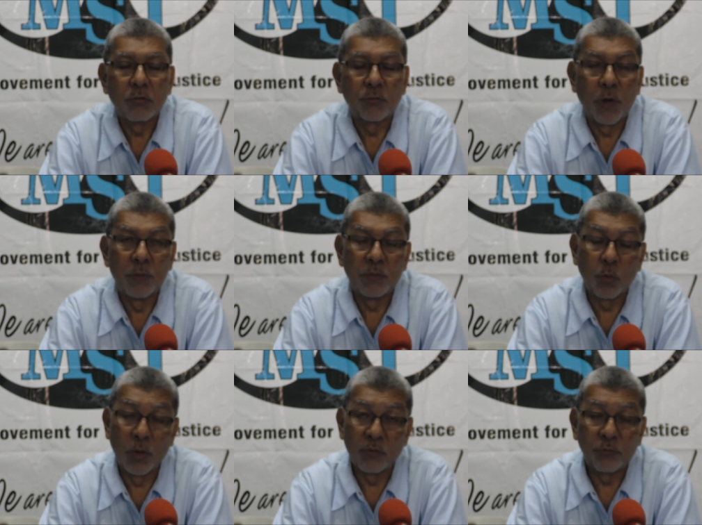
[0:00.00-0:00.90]
from
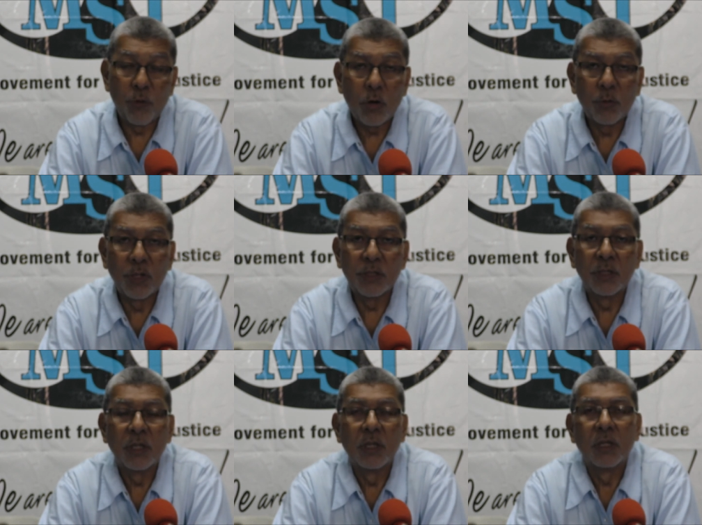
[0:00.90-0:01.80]
going forward,
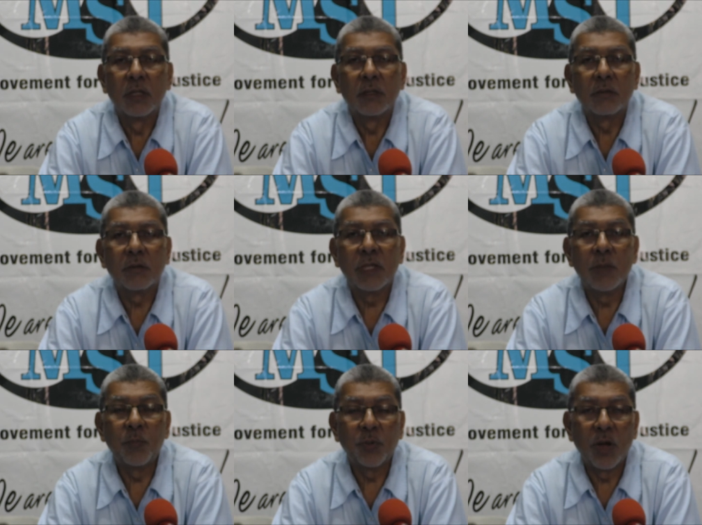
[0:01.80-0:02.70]

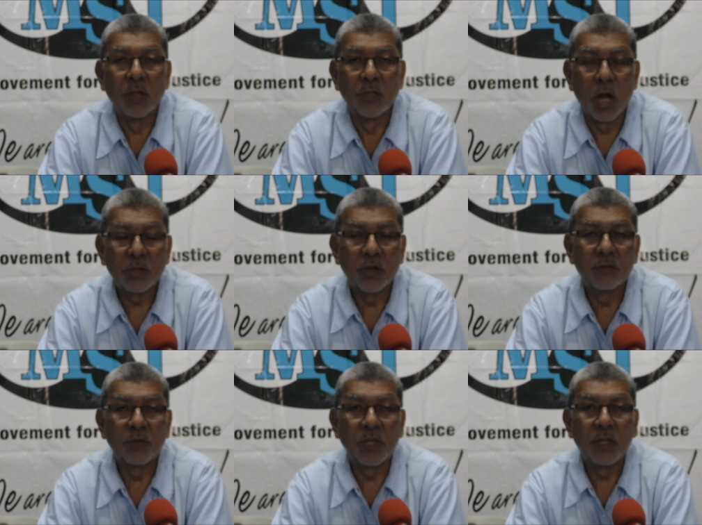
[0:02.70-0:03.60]
keep a lot
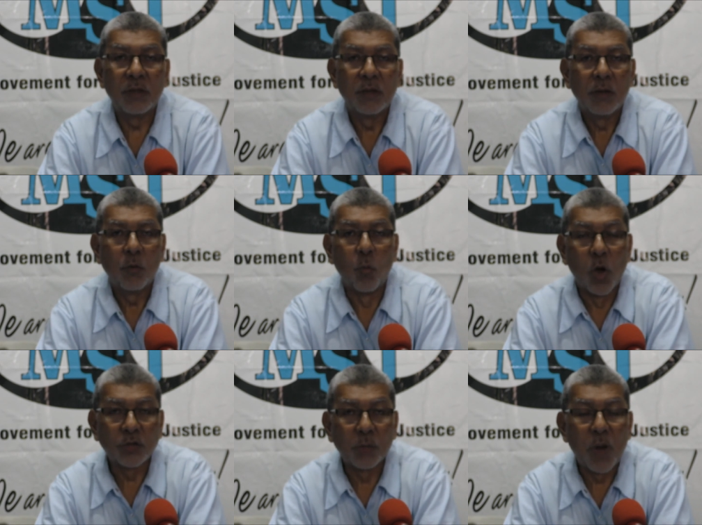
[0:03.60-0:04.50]
of the
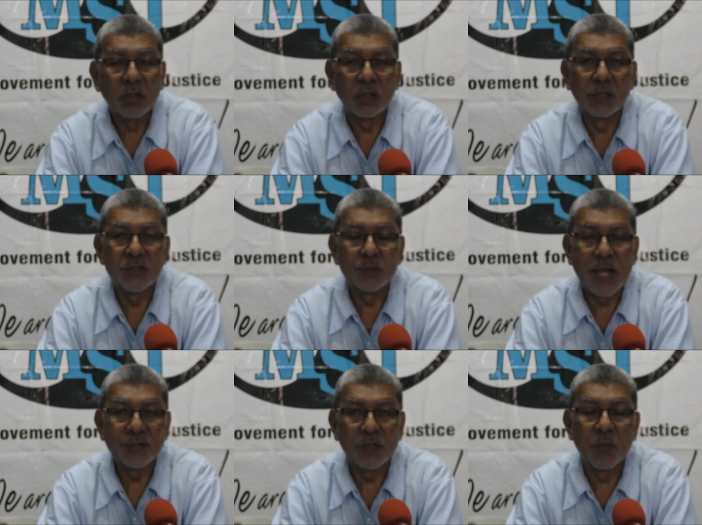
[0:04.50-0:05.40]
water bottles,
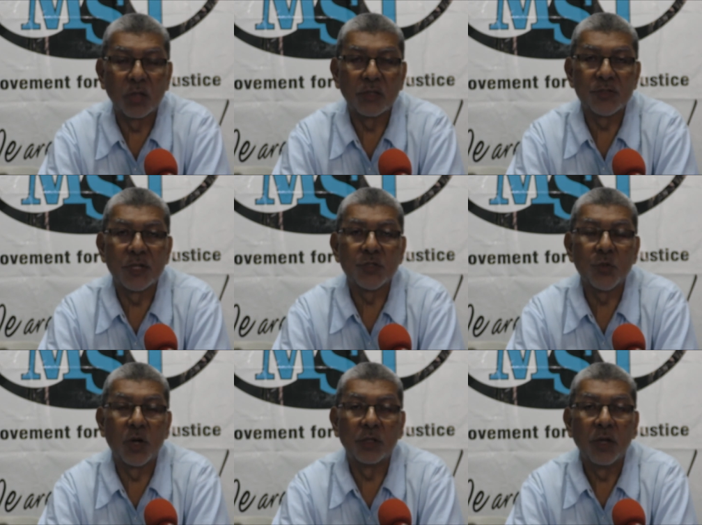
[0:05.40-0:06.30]
plastic bottles, and
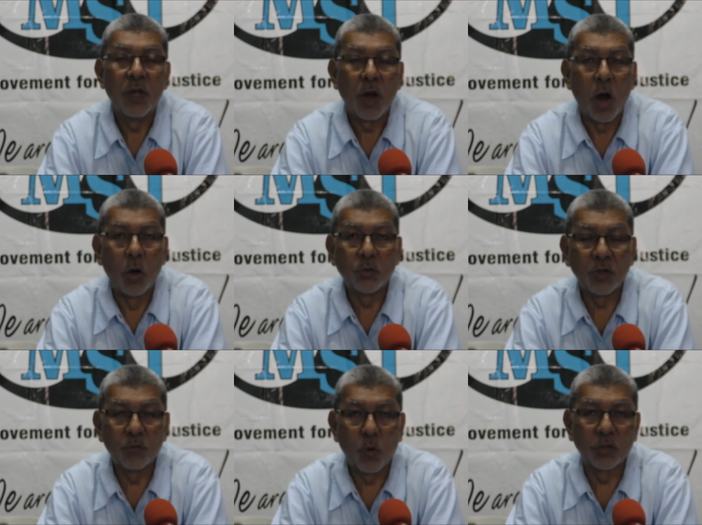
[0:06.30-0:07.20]
so on out
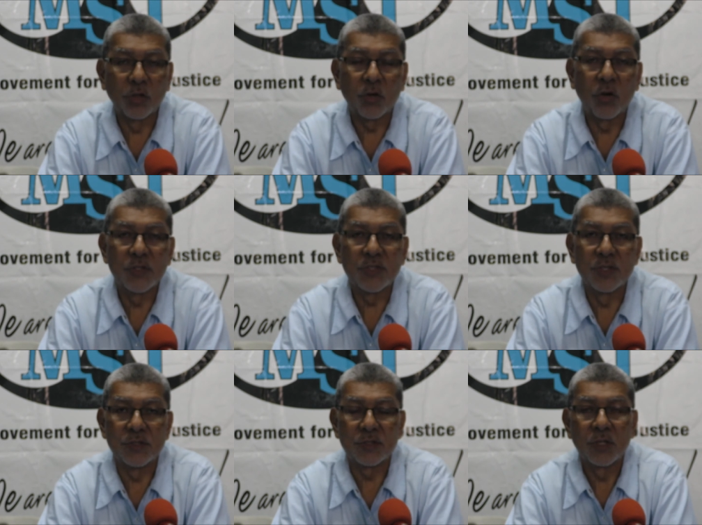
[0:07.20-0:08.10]
of water
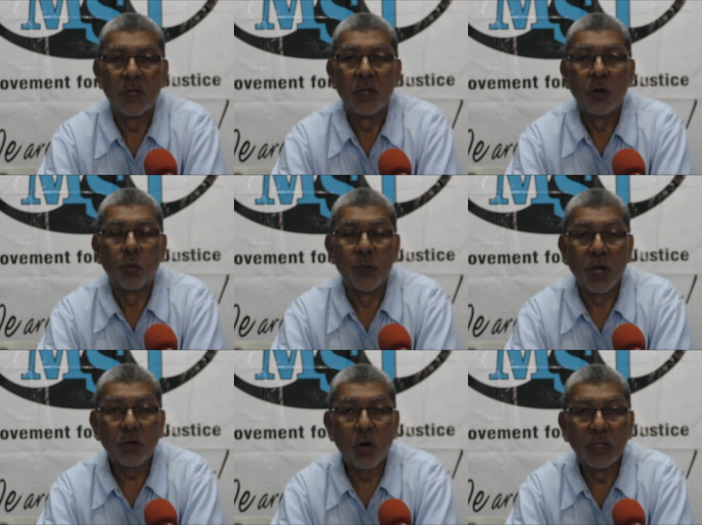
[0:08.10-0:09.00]
courses. We
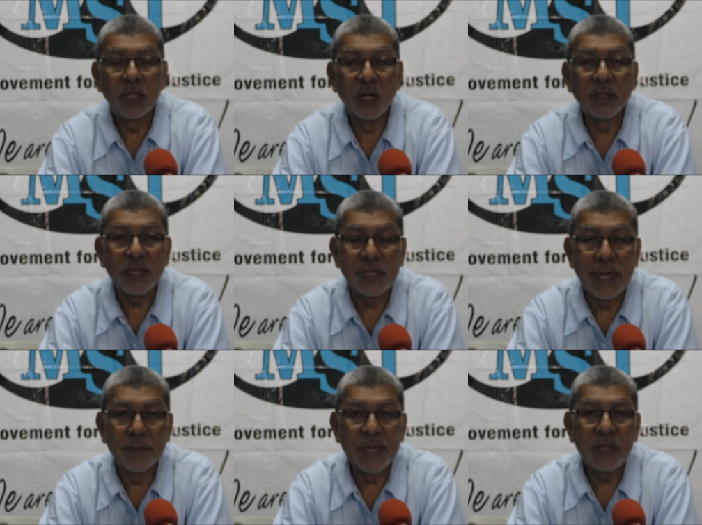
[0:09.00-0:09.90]
are calling on the
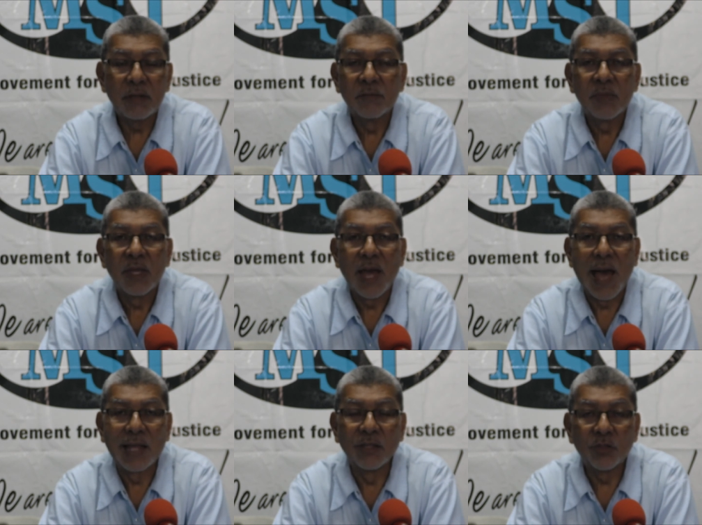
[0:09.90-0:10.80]
EMA
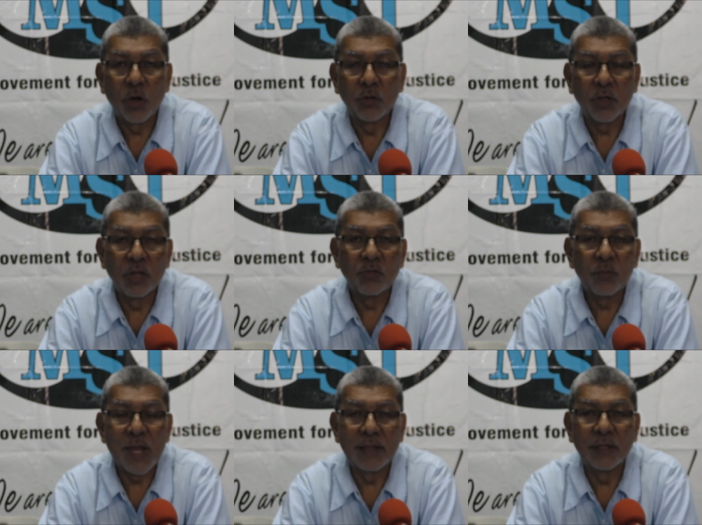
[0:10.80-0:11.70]
and the Town and Country
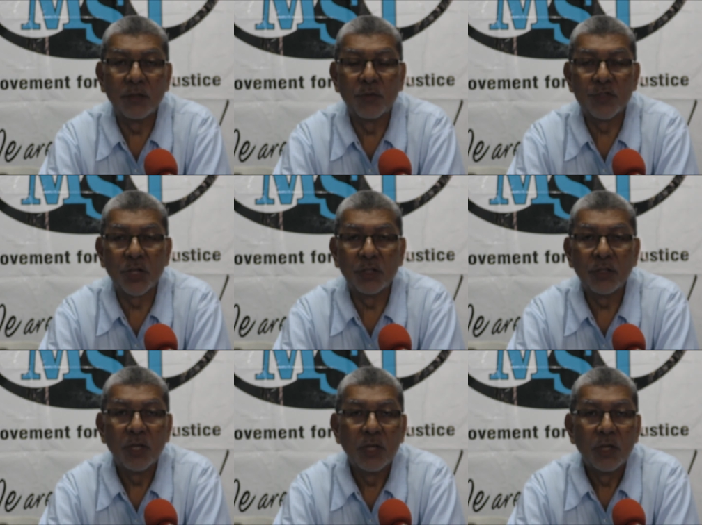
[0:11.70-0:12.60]
Planning Division